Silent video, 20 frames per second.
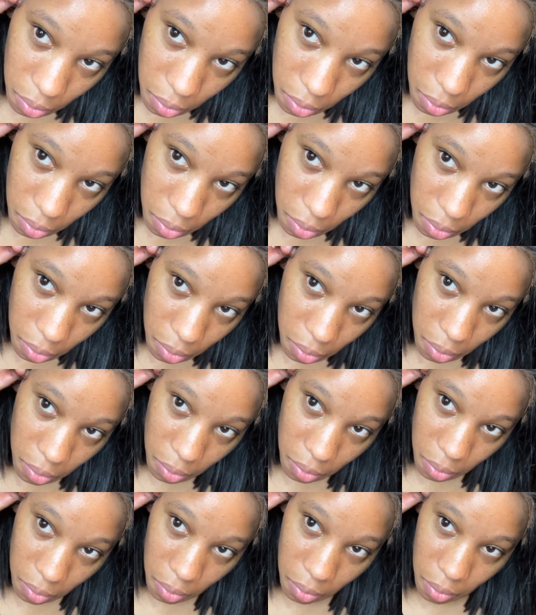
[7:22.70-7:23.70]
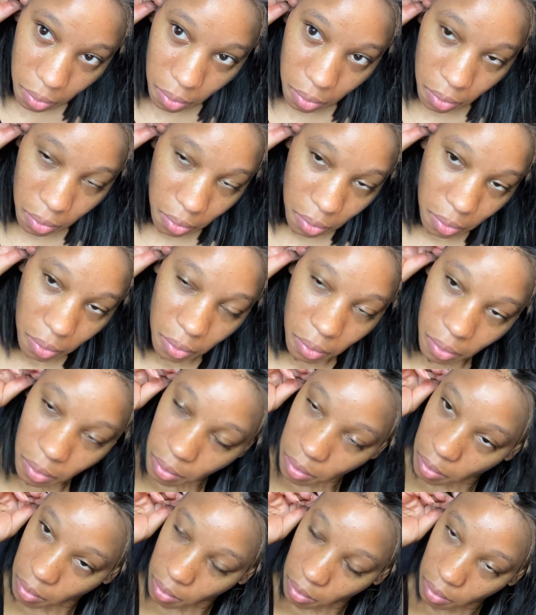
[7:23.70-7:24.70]
I was pulling it down, trying
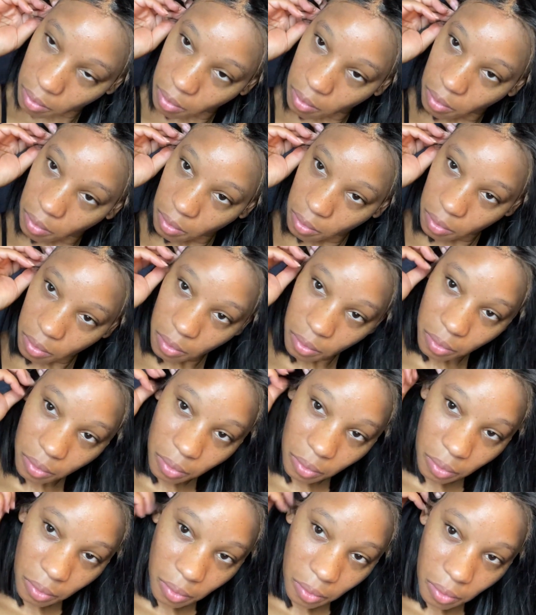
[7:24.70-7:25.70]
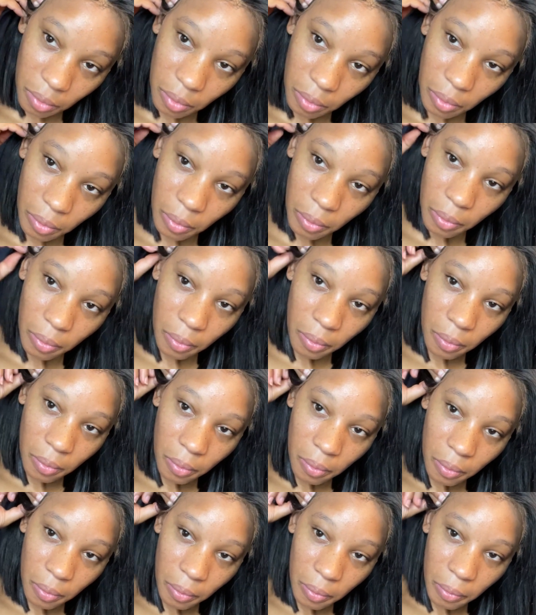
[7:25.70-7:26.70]
to make sure it's tight
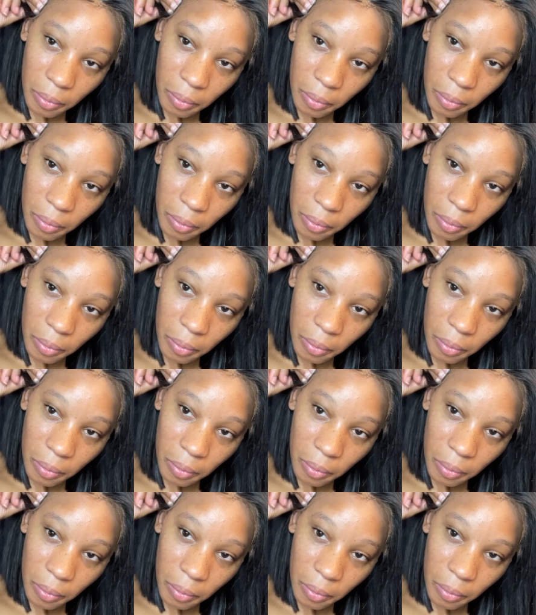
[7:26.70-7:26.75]
enough.